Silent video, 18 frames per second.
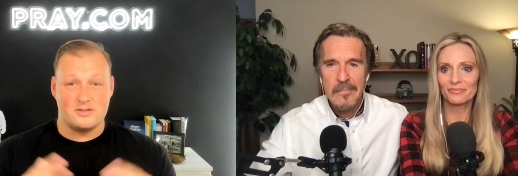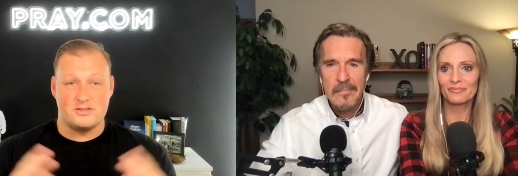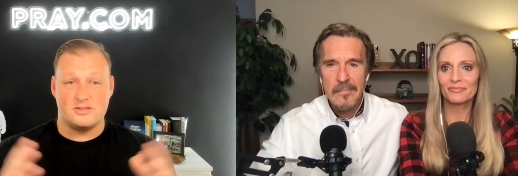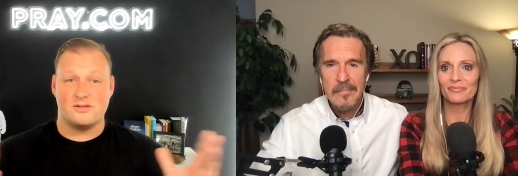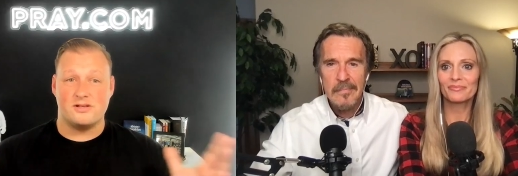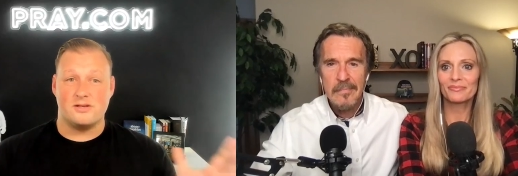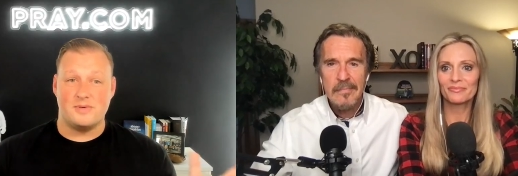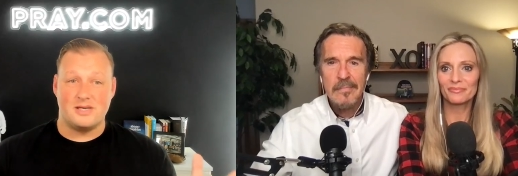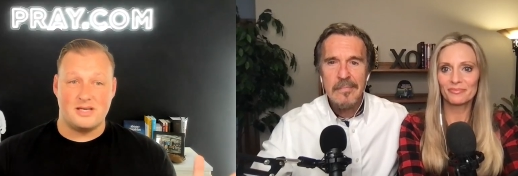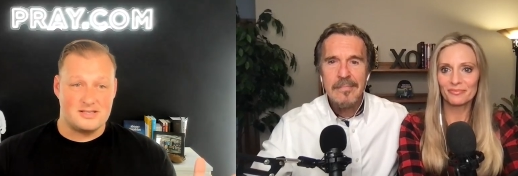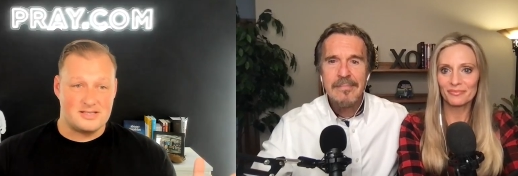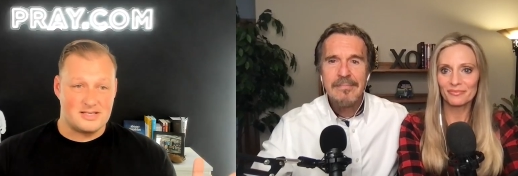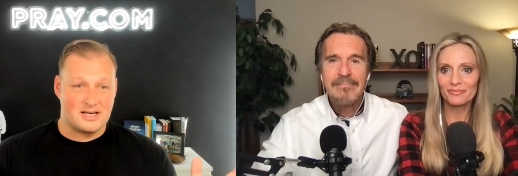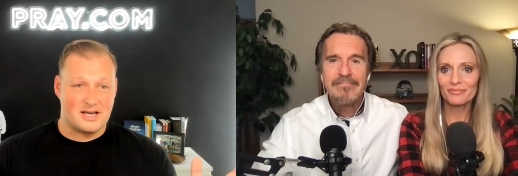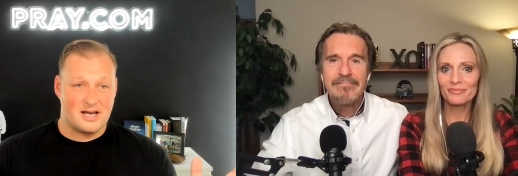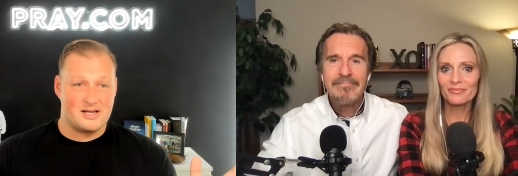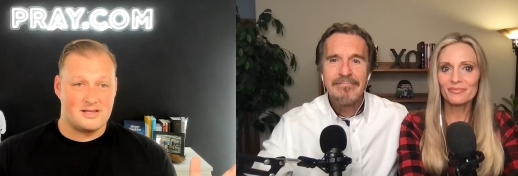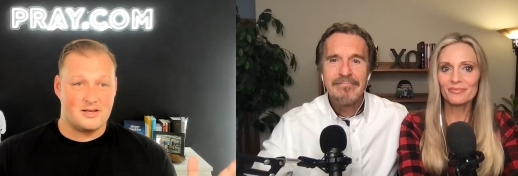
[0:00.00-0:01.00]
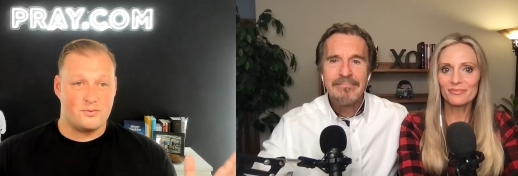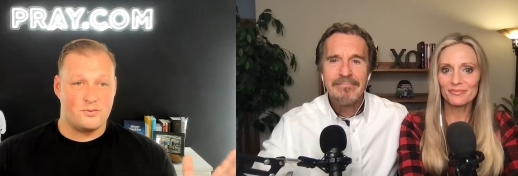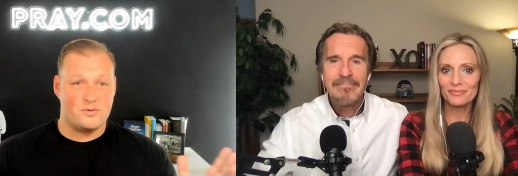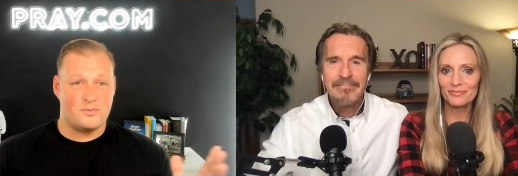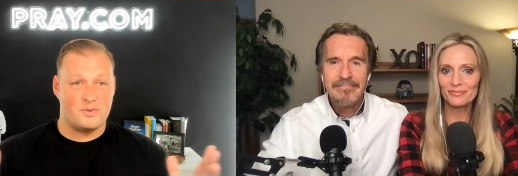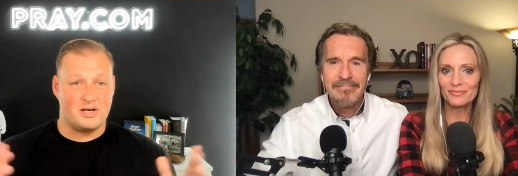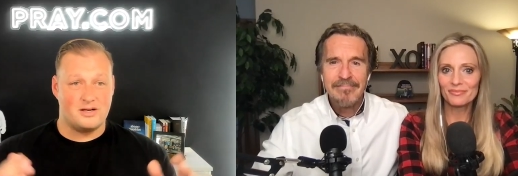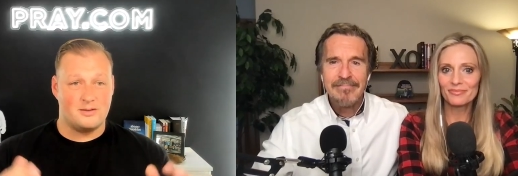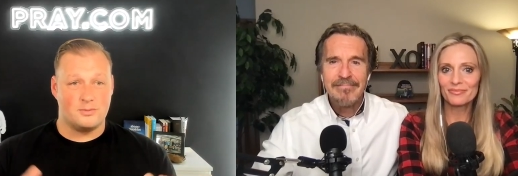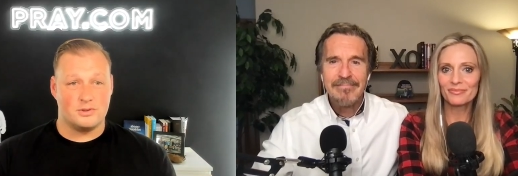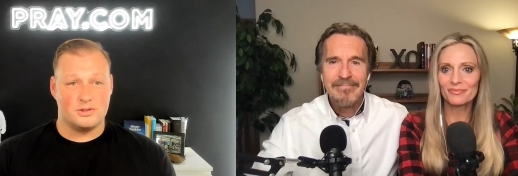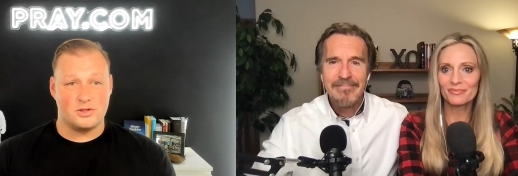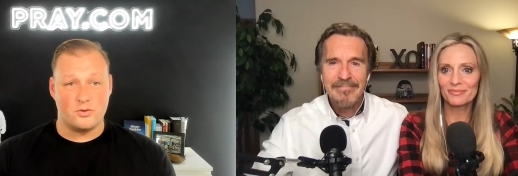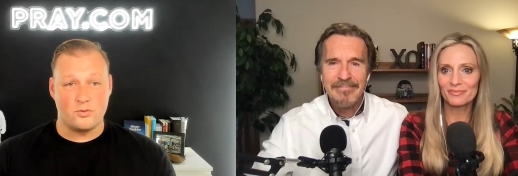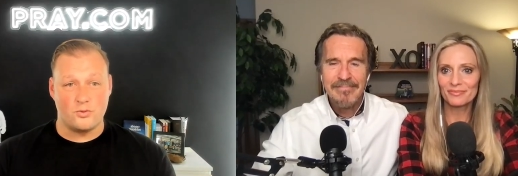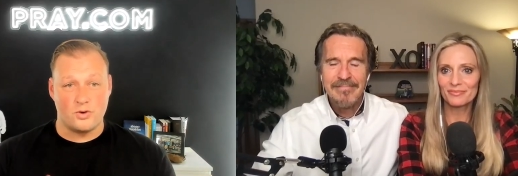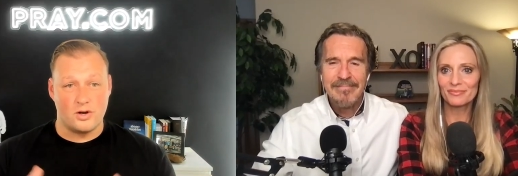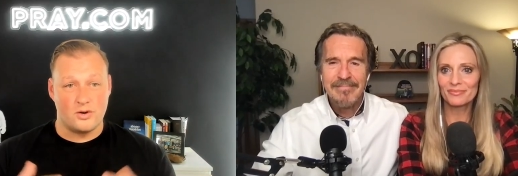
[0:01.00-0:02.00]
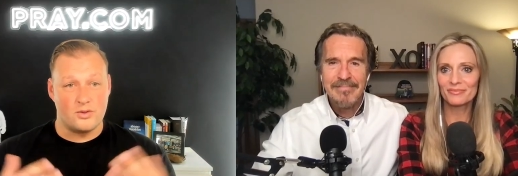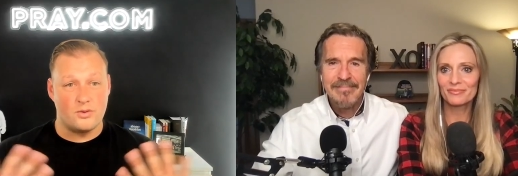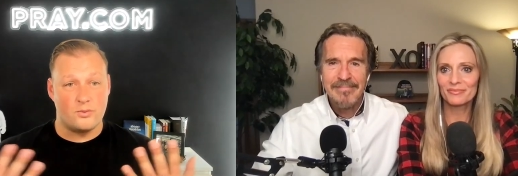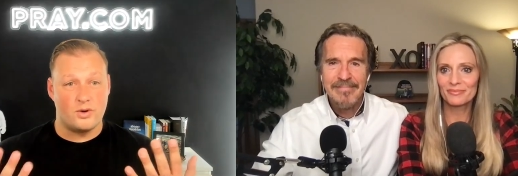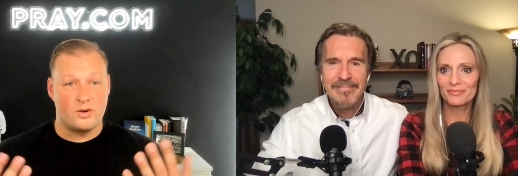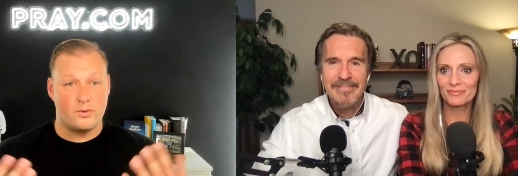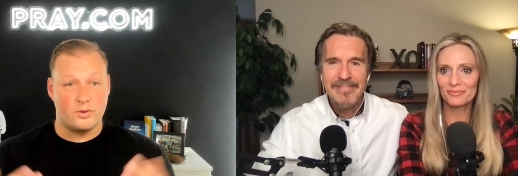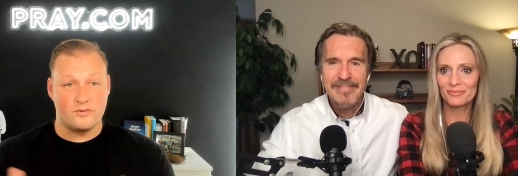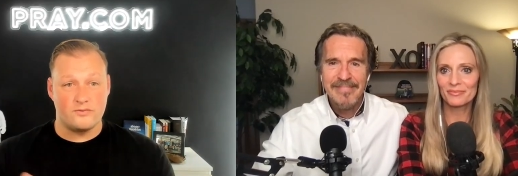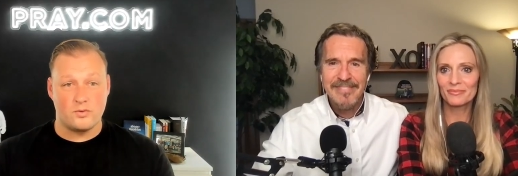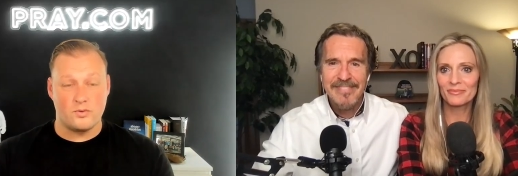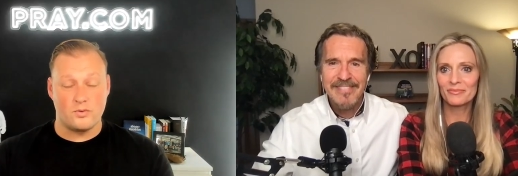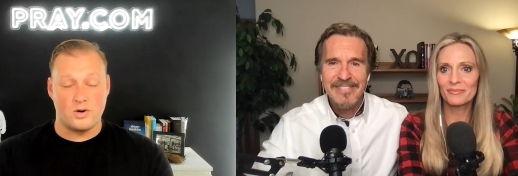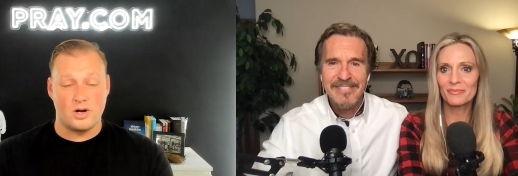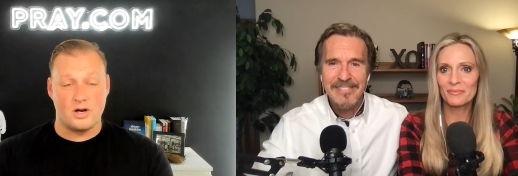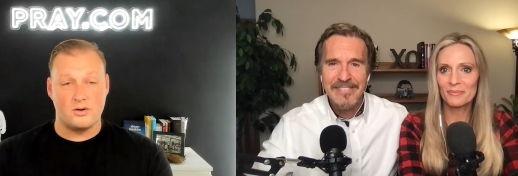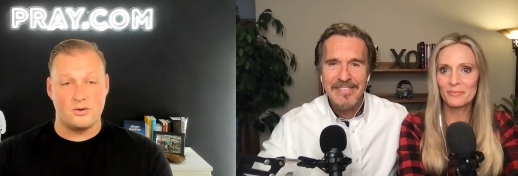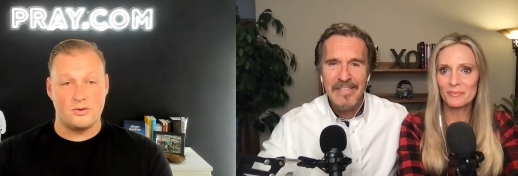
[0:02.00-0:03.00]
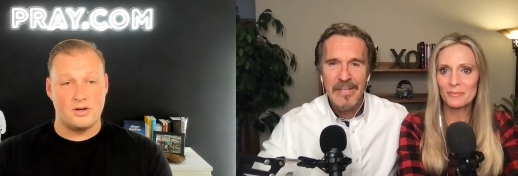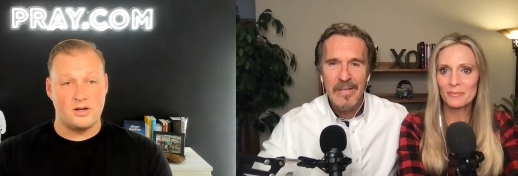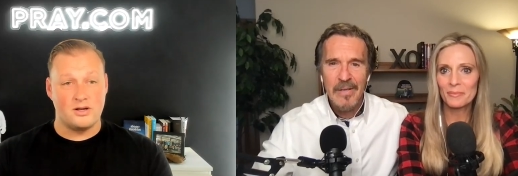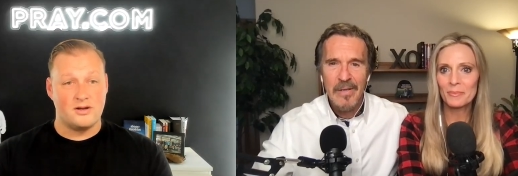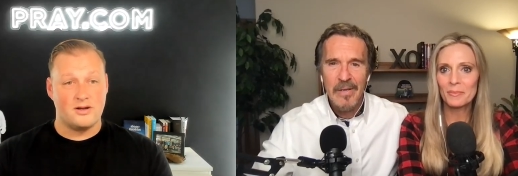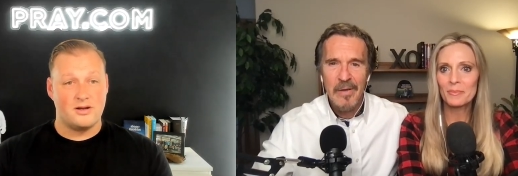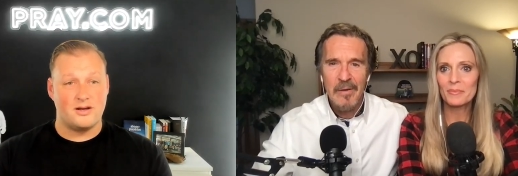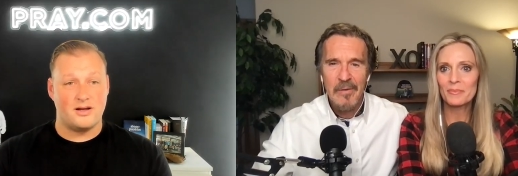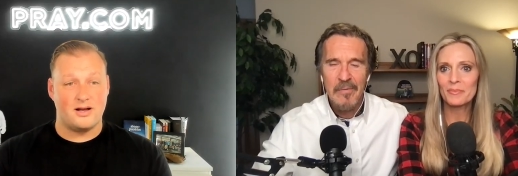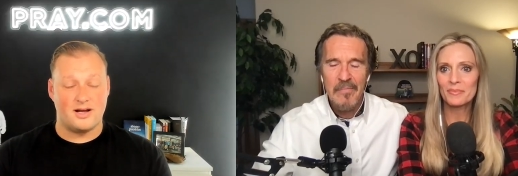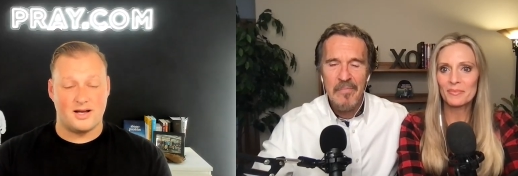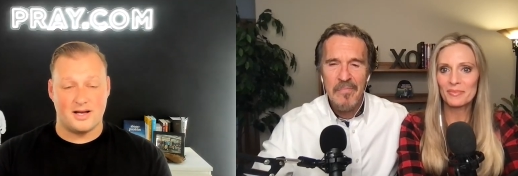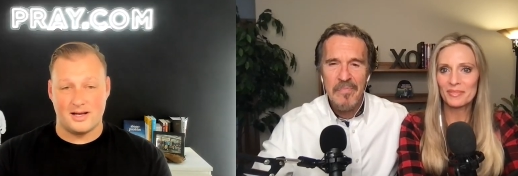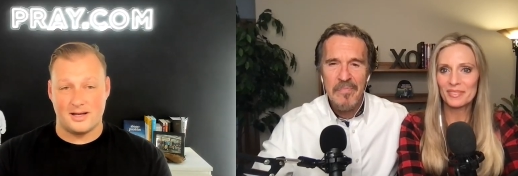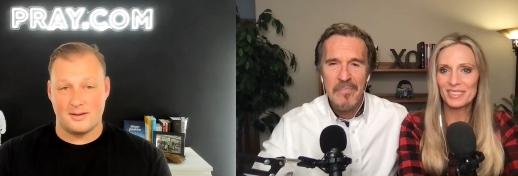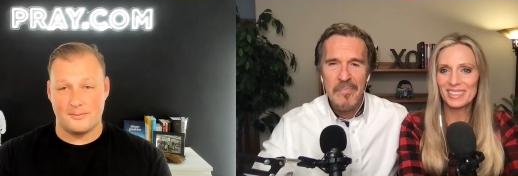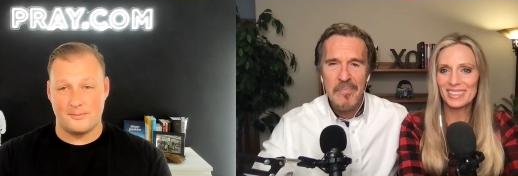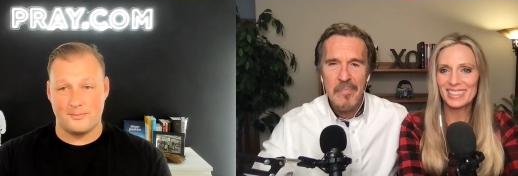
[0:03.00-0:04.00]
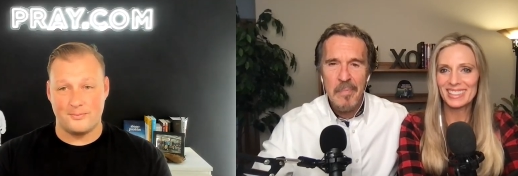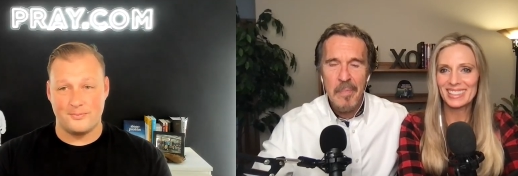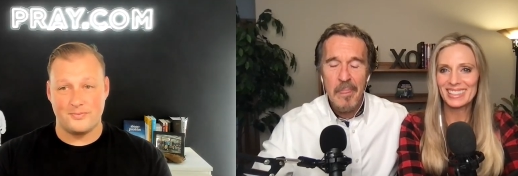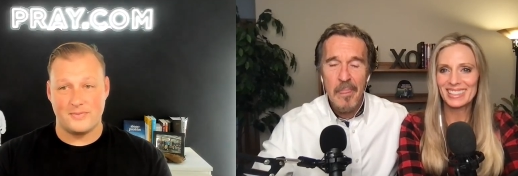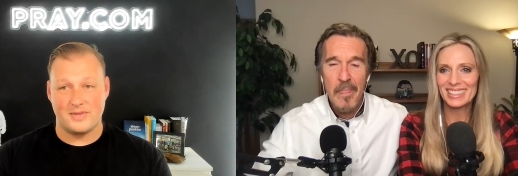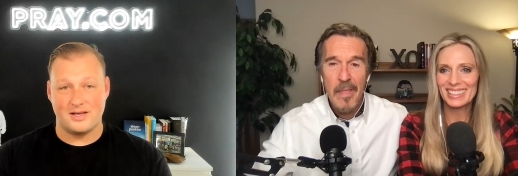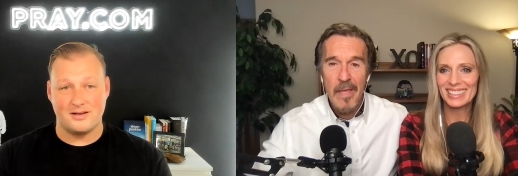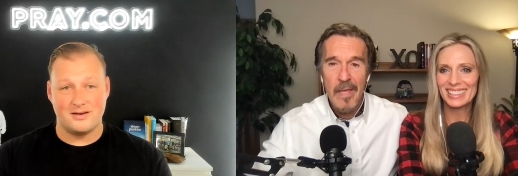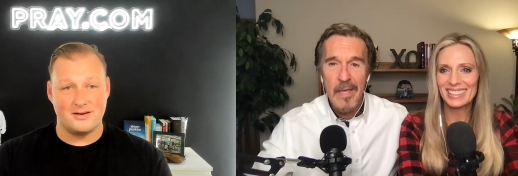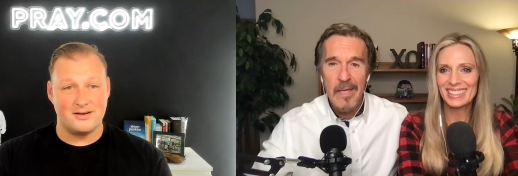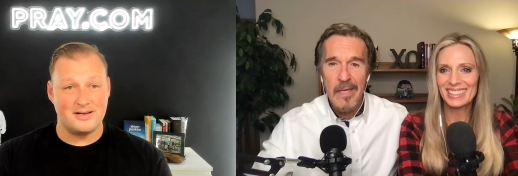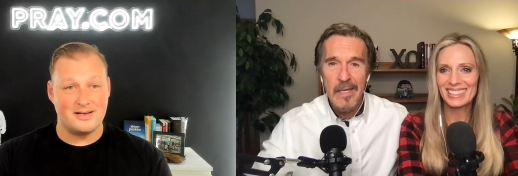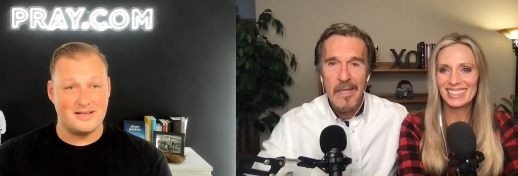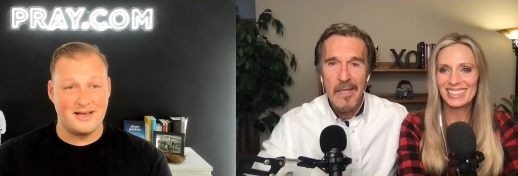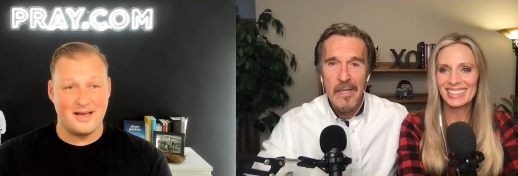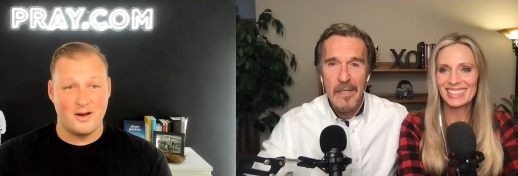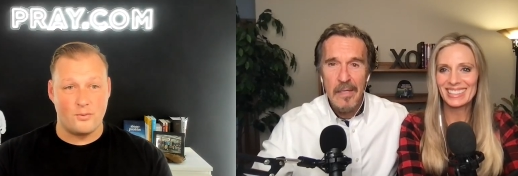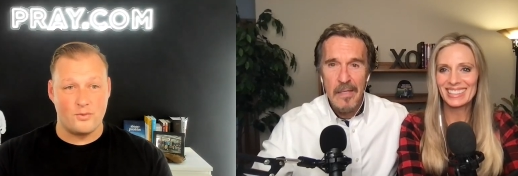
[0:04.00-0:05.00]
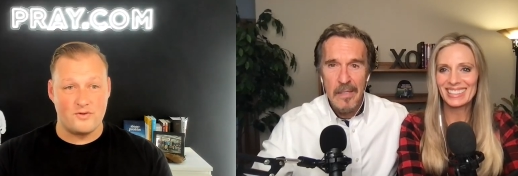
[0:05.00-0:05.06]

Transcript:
Speaker 1: It's only because of God that we've been able to grow the way we've grown. Um, and yeah,